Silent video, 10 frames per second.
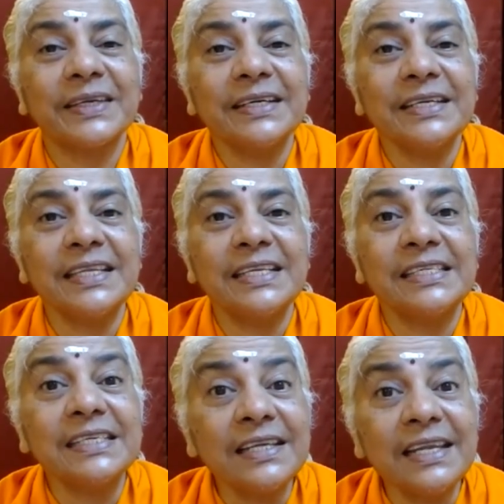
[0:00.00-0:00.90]
Yeah, there
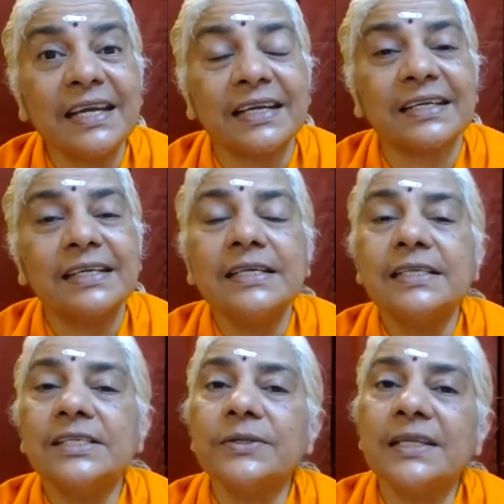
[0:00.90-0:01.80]
is a lack.
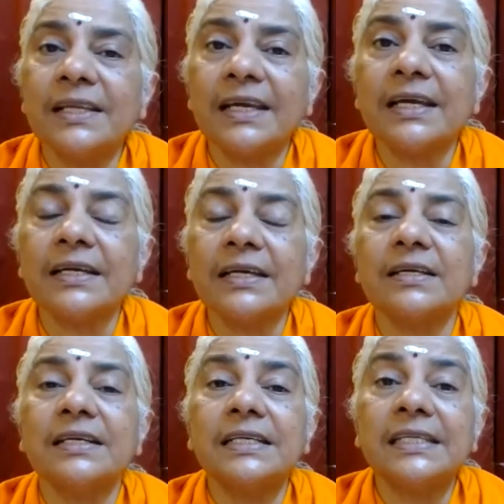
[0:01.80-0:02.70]
So a lack,
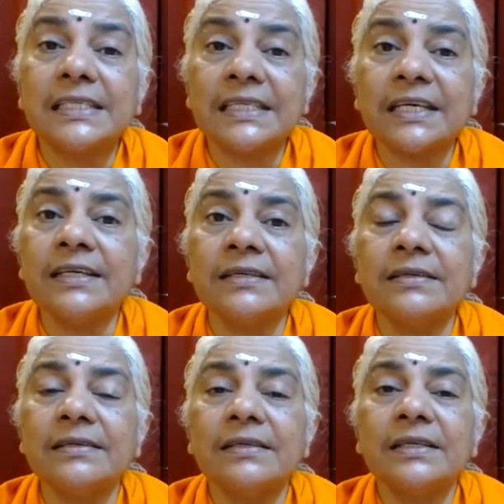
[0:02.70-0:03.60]
a
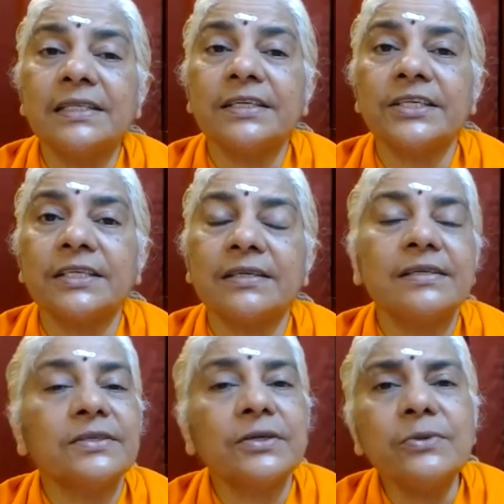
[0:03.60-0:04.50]
desire,
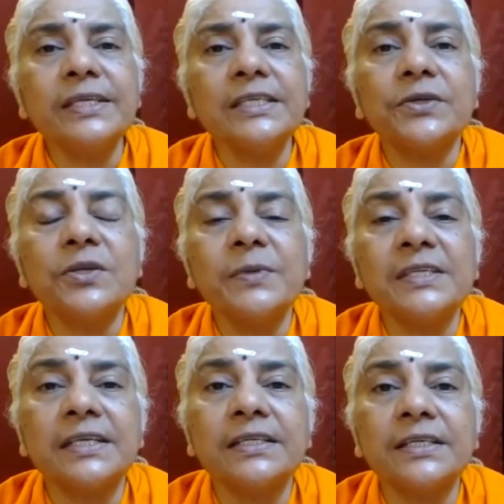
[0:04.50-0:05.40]
Trishna is always going to be
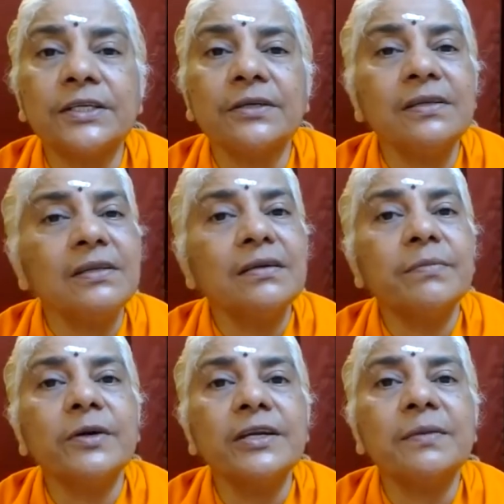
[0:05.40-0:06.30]
centered on
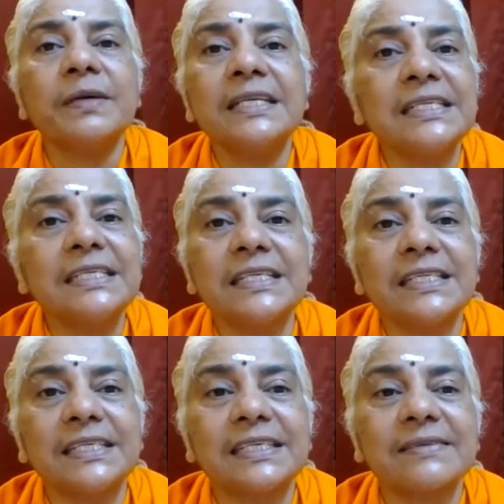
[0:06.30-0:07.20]
body, mind,
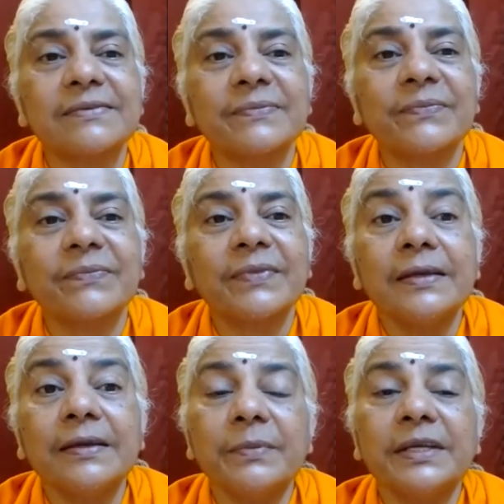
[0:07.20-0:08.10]
sense.
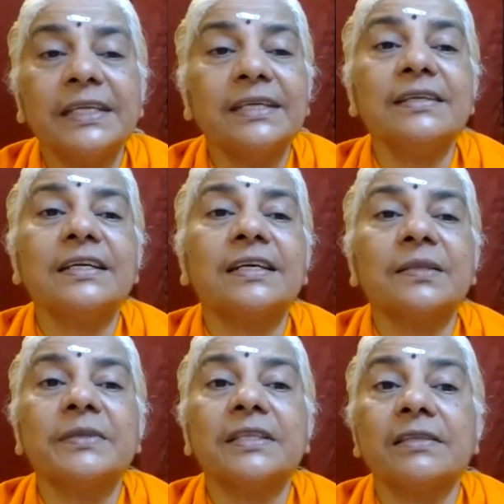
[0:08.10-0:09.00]
But here,
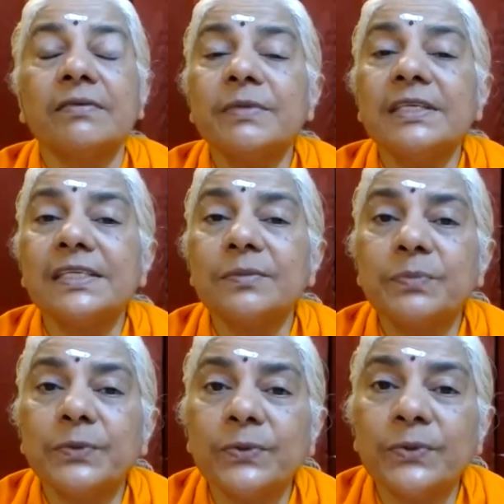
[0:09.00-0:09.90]
Atma is
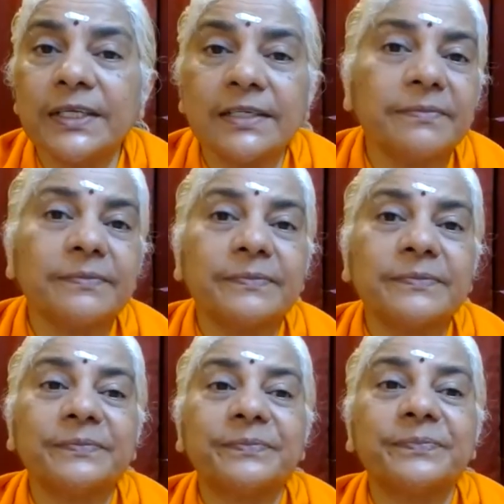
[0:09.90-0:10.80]
Purnam.